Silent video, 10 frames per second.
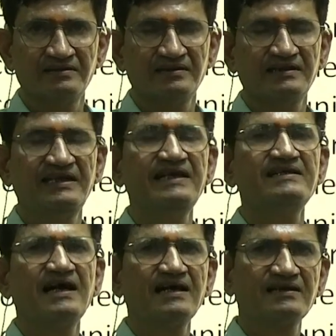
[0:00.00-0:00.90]
these
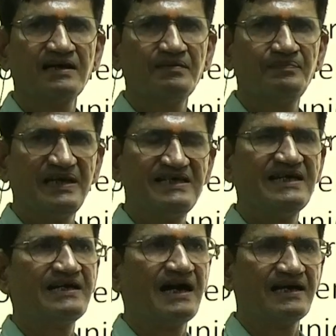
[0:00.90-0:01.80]
are the basic
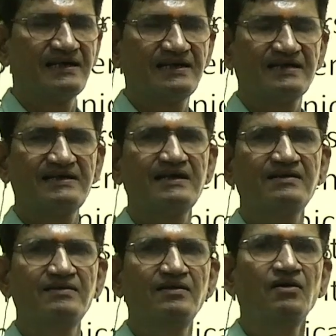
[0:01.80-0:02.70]
architecture,
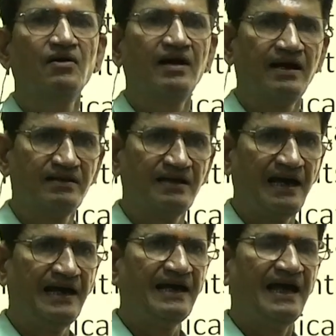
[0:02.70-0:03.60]

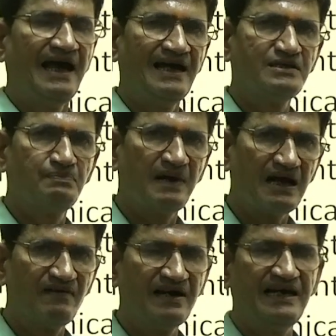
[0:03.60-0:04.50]
and as per
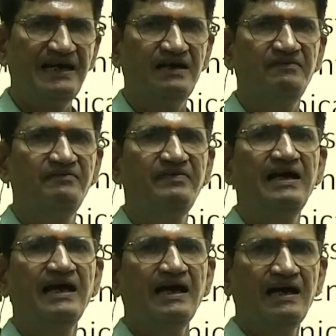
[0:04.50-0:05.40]
our need we
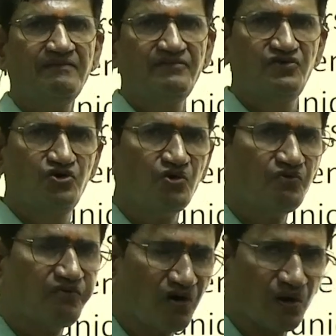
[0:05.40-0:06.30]
have to
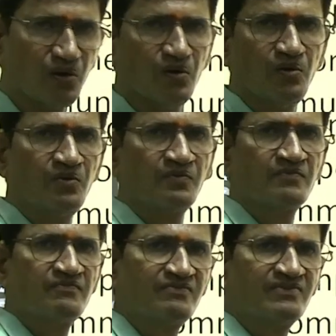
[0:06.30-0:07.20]
follow
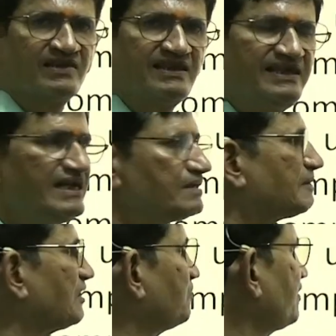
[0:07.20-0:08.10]
these particular